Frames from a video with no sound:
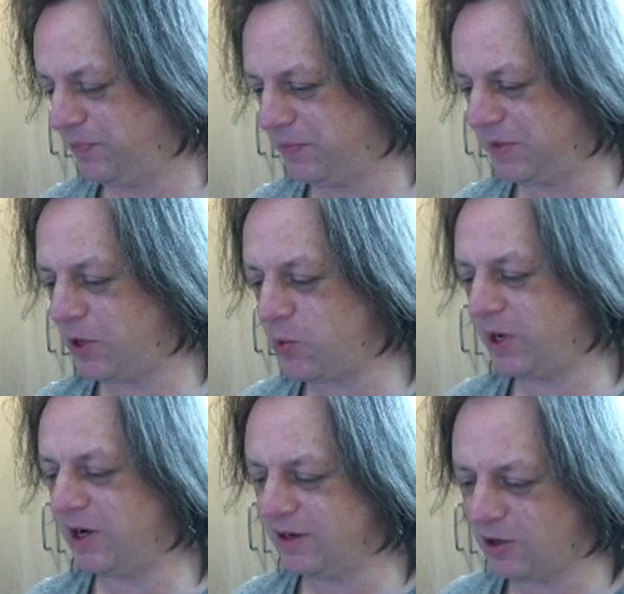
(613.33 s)
The
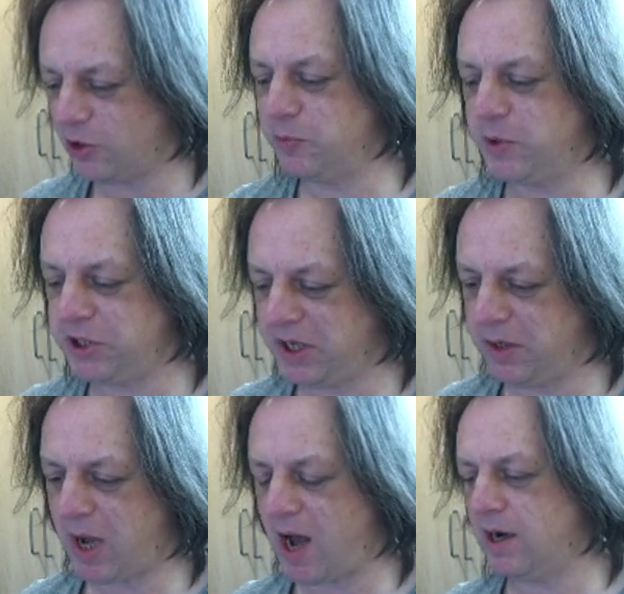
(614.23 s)
owner got the
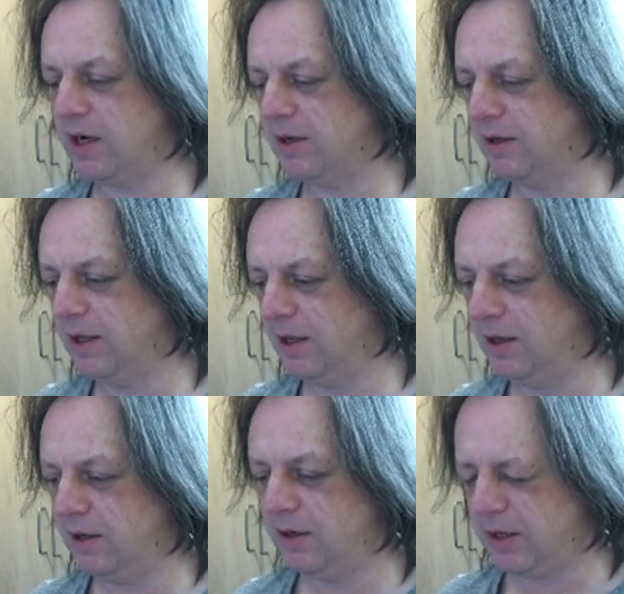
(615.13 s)
machine back.
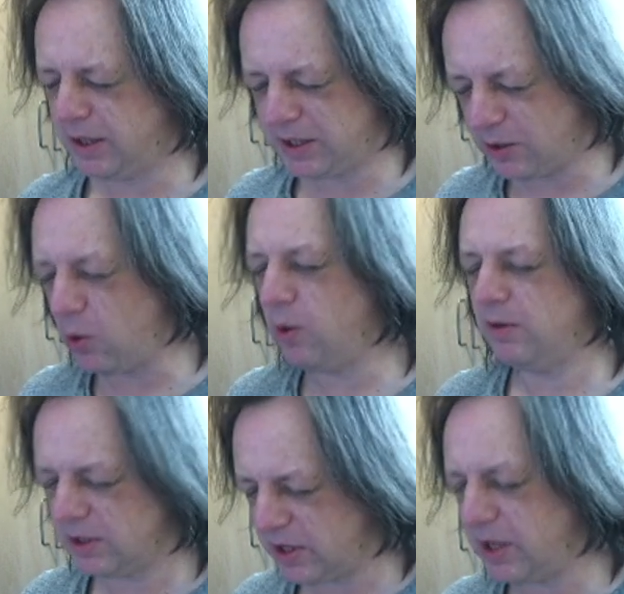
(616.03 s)
It did
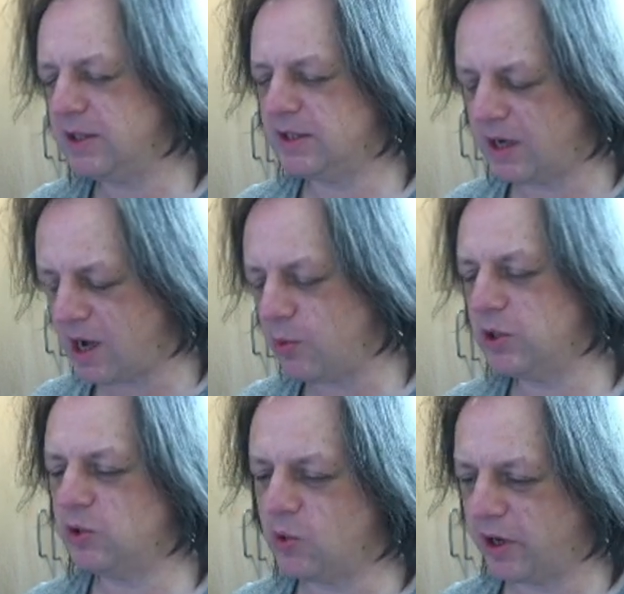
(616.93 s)
all the things that I
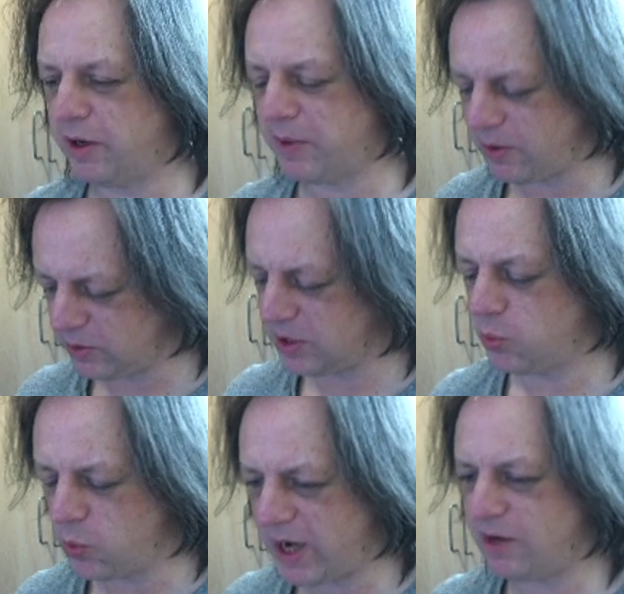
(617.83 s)
was talking about,
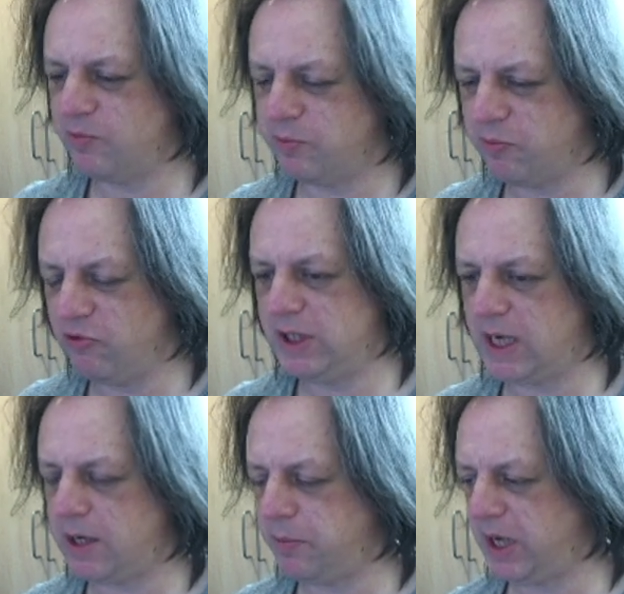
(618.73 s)
this weird
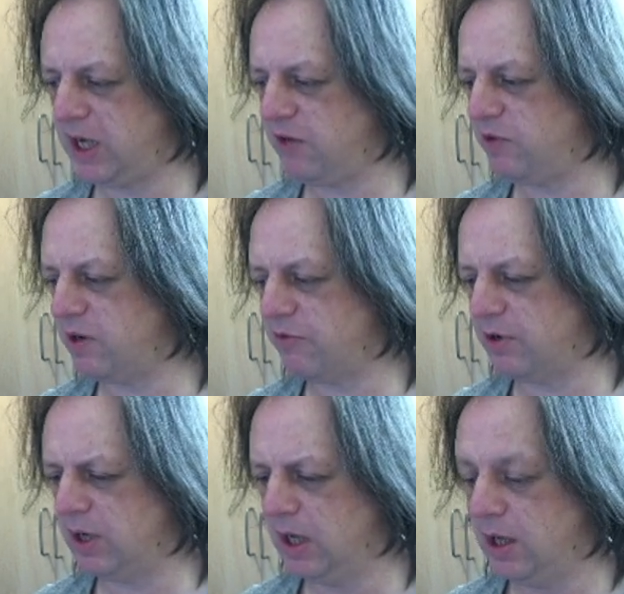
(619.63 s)
reset behaviour,
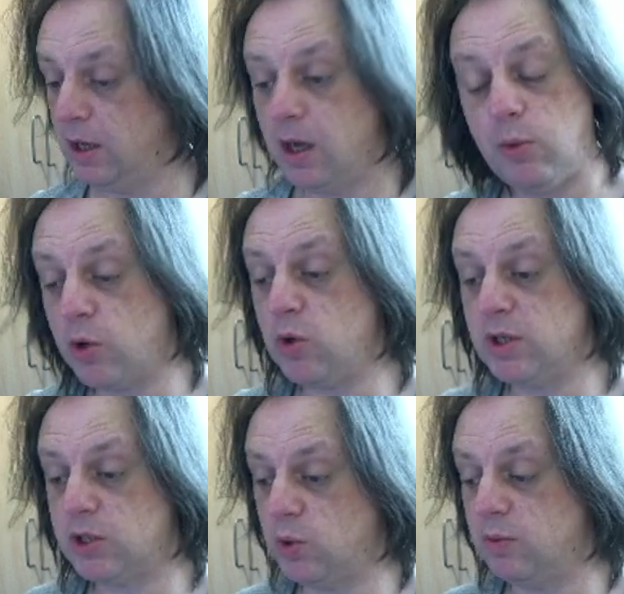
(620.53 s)
and it would
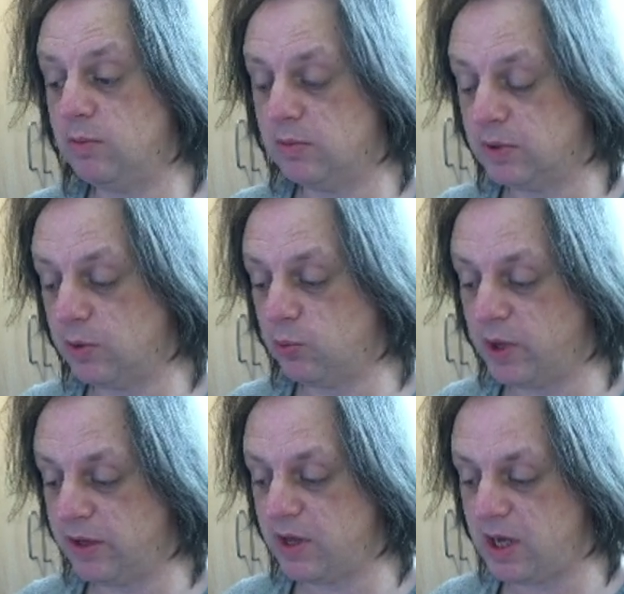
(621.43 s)
also,
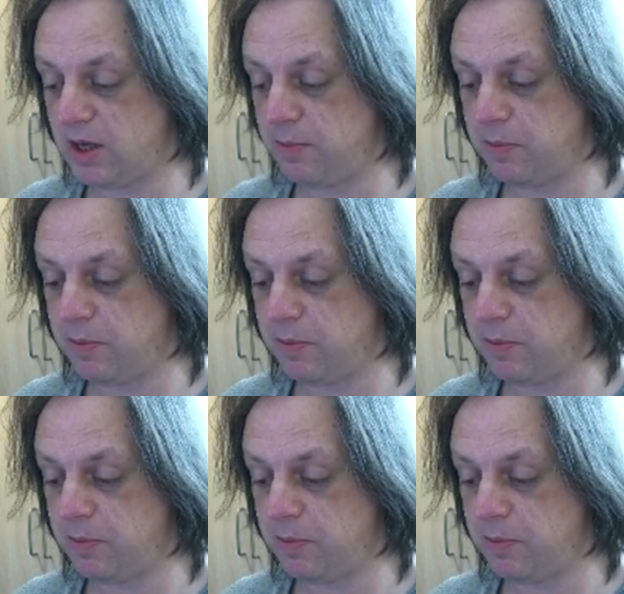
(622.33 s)
where the